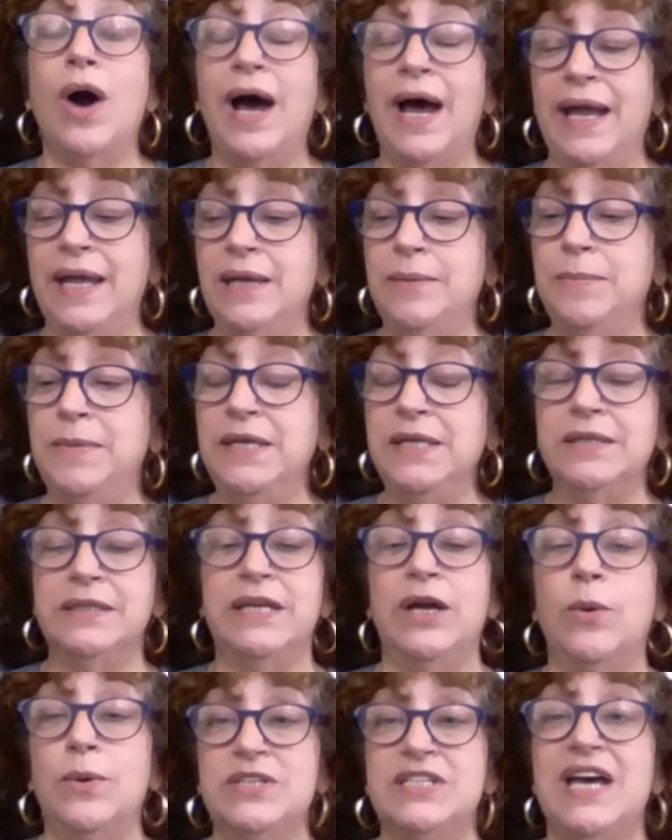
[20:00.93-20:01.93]
I
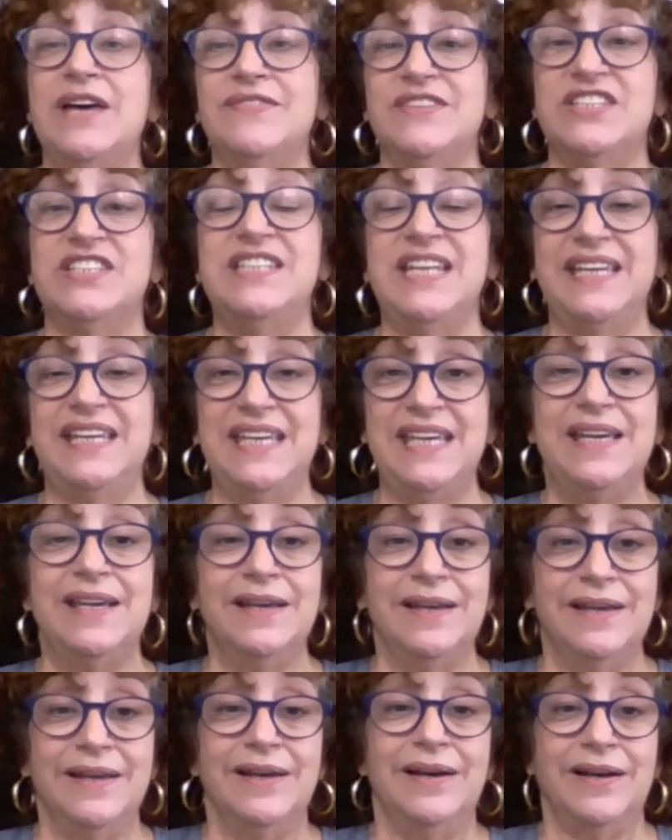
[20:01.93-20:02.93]
immediately always have a sticky
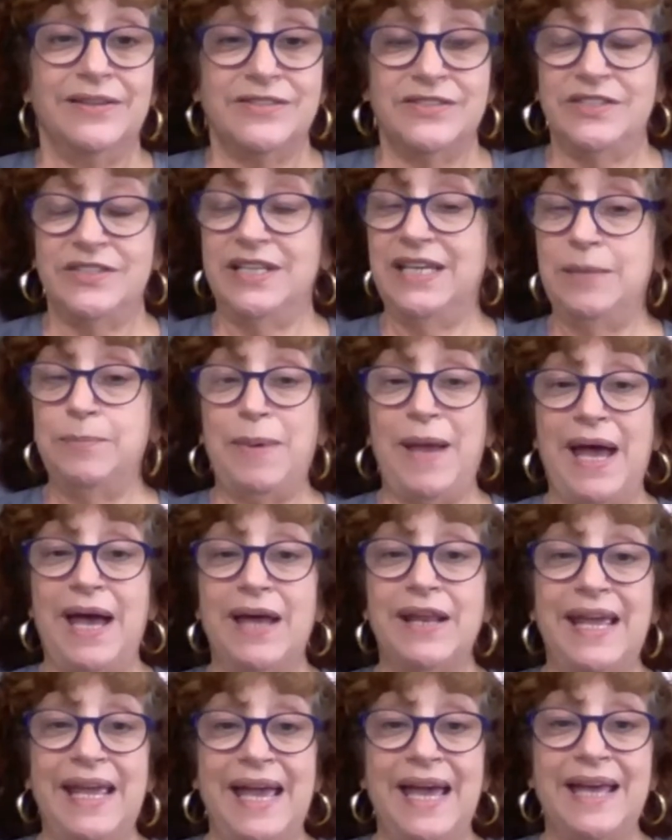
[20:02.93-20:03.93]

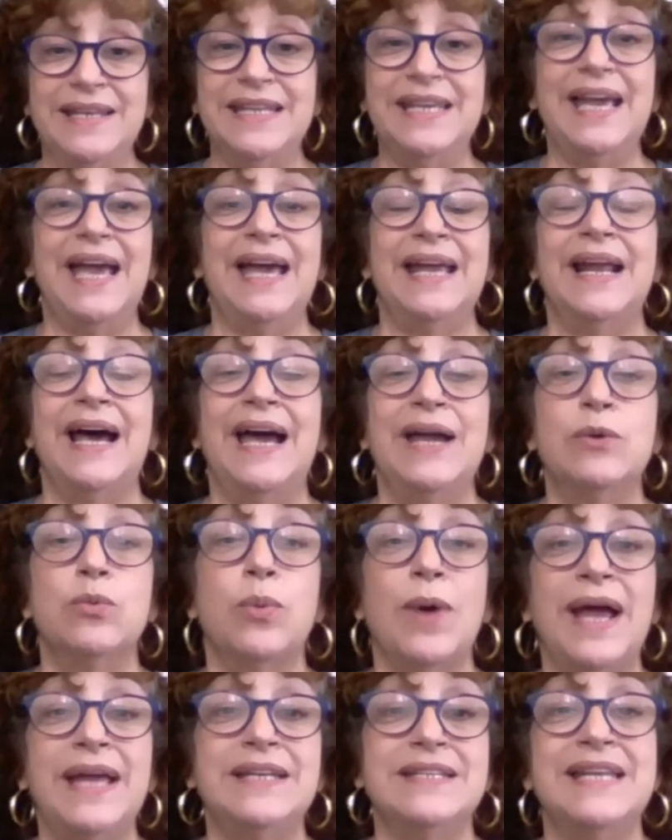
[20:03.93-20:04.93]
pad handy, and I
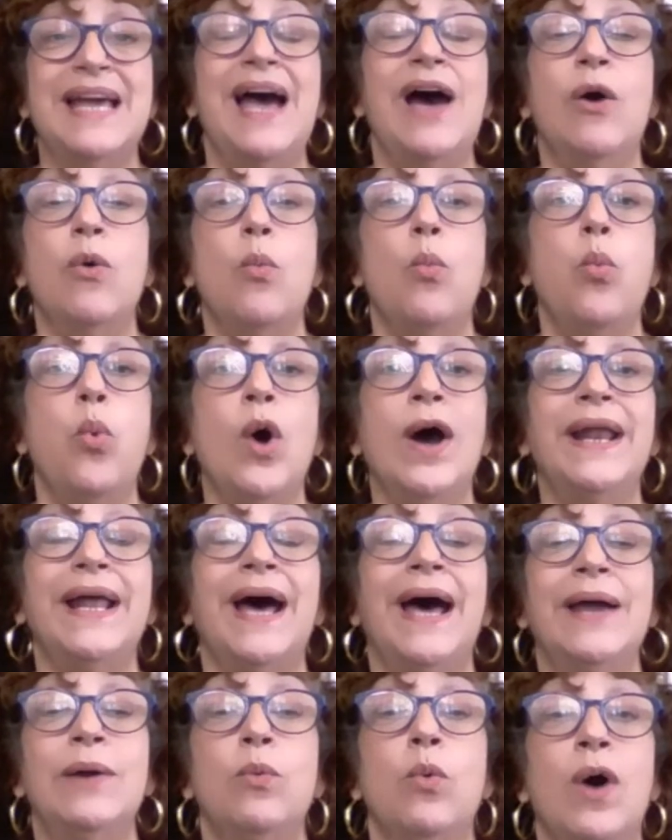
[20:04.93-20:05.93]
write down what
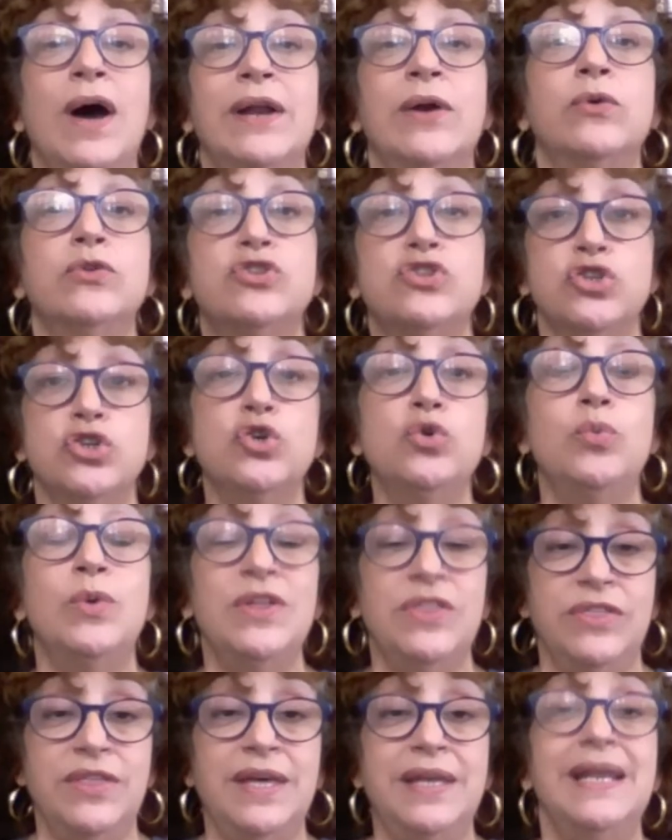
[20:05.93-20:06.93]
I want to do
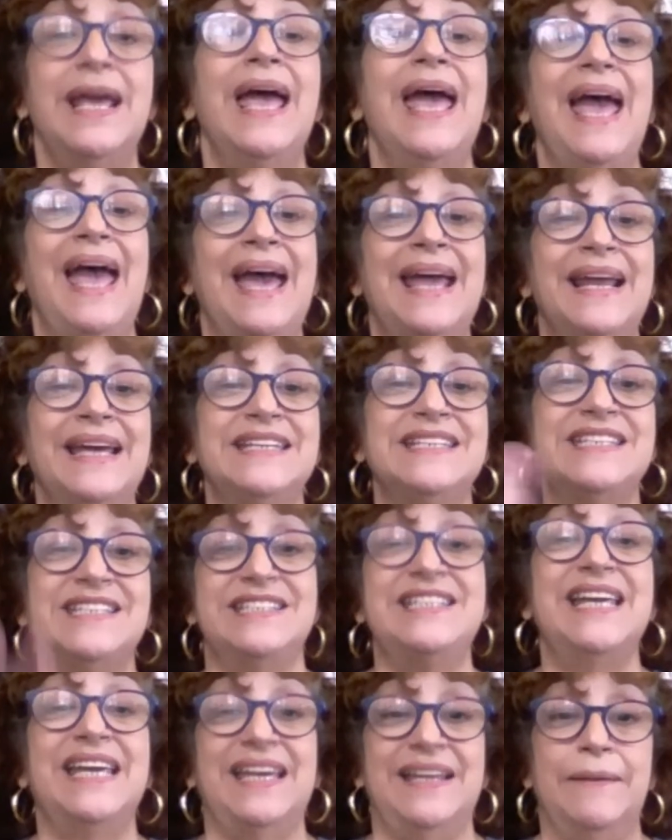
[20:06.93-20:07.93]
with it, and I
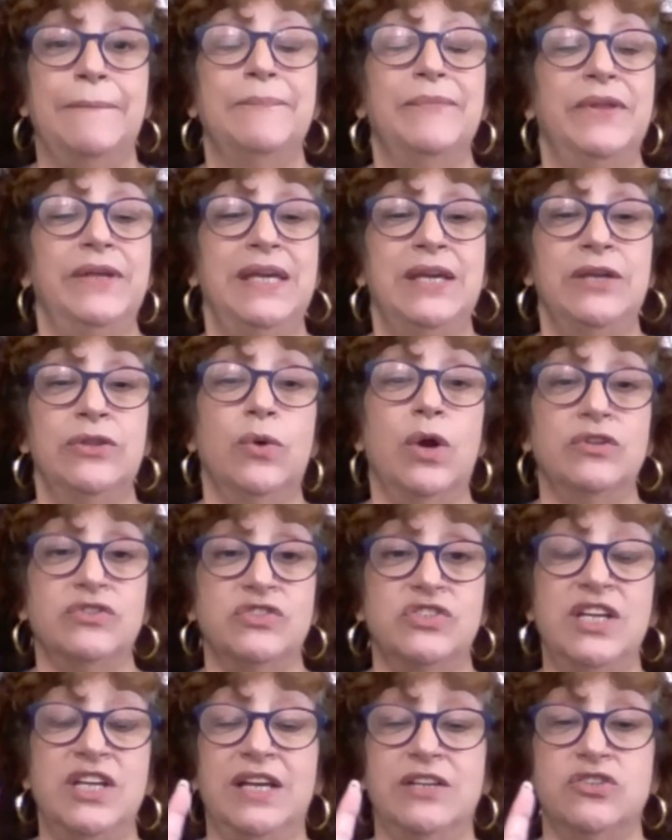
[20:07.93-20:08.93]
stick it. Either I'll
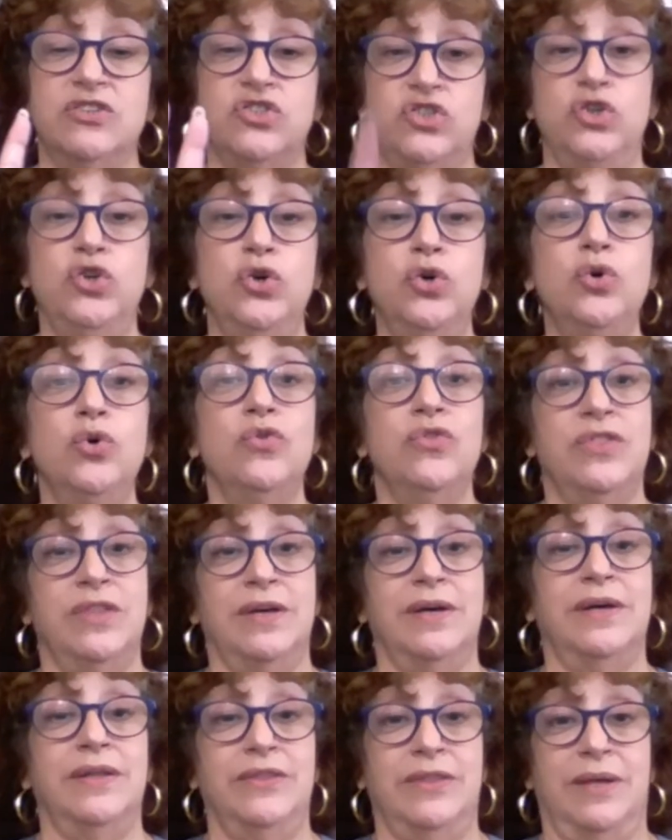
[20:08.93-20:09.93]
stick it to
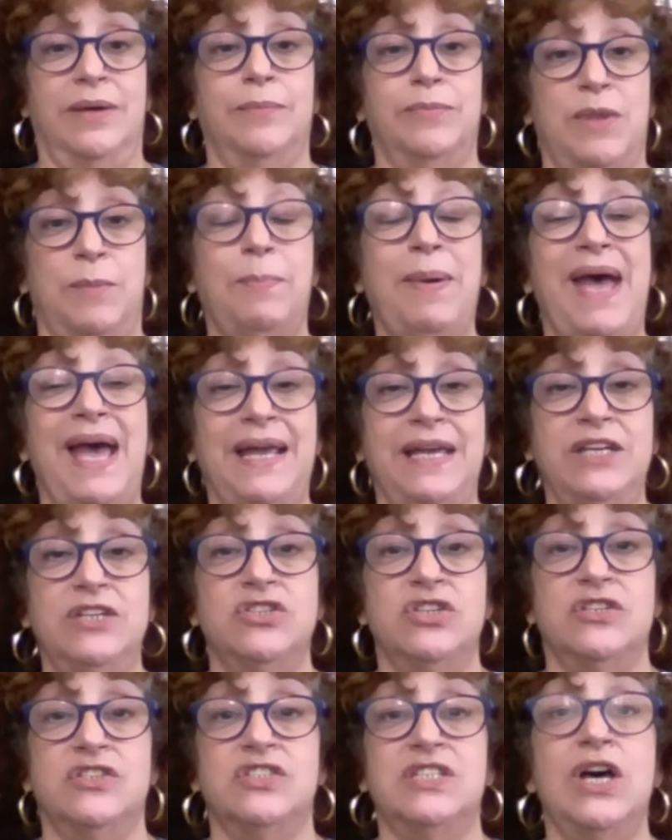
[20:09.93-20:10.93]
the
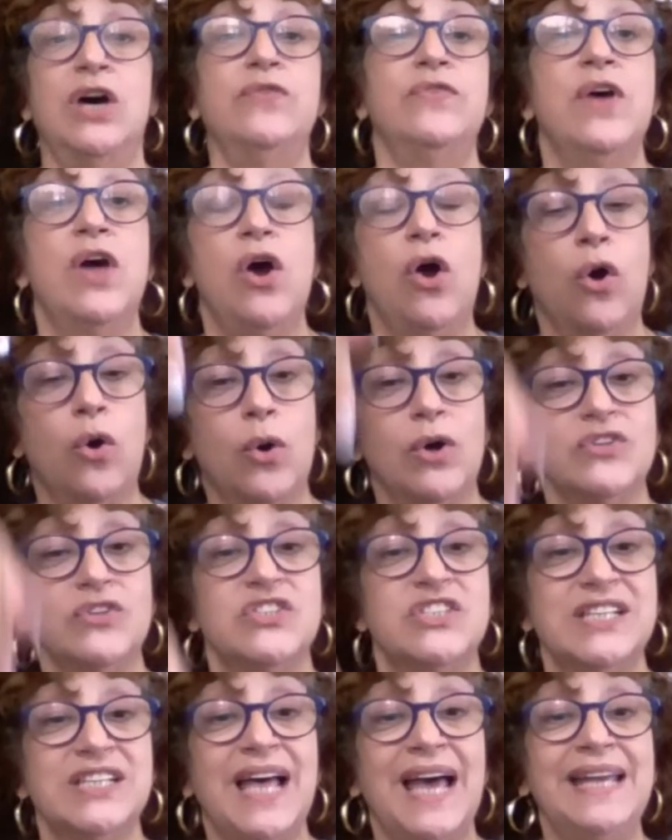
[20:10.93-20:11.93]
package itself, or I'll
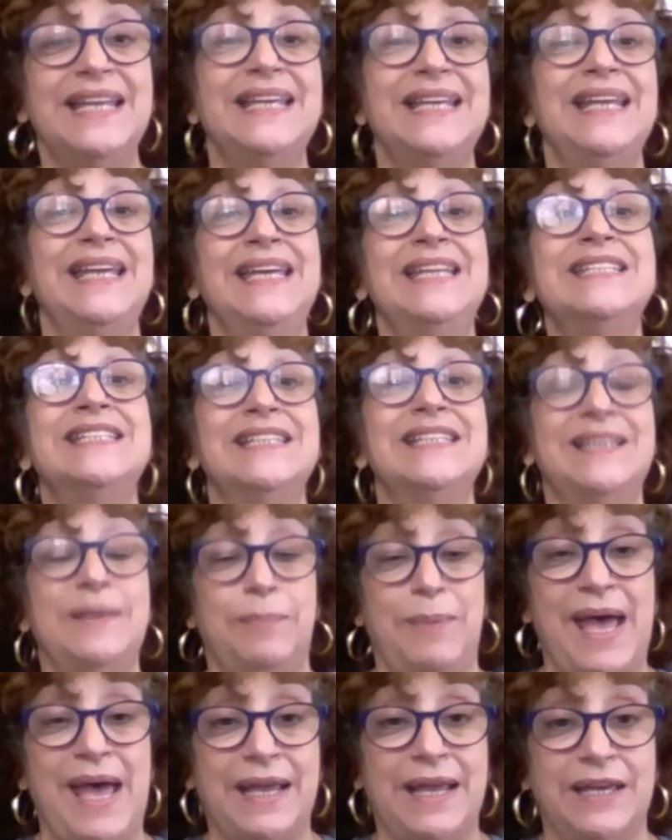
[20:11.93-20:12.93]
slide it into the
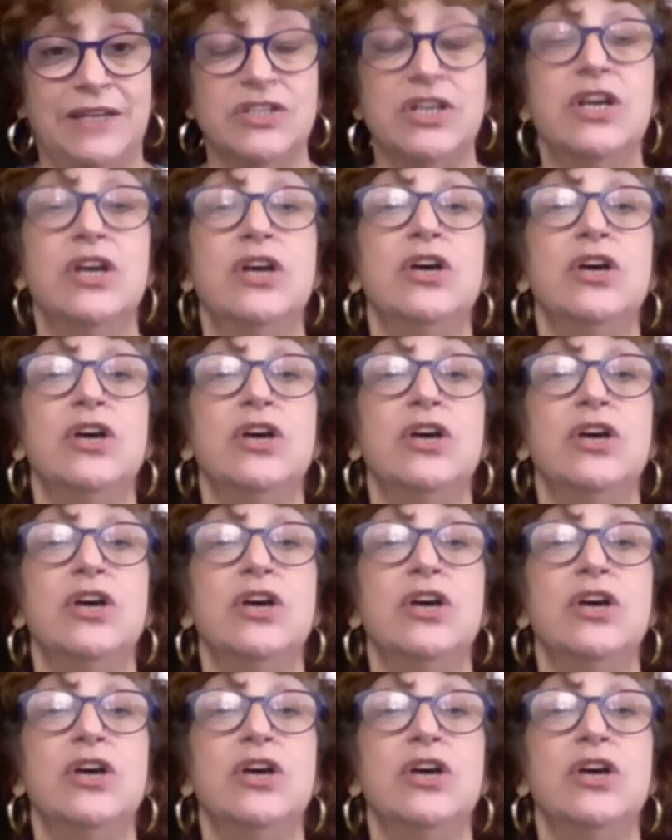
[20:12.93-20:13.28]
package.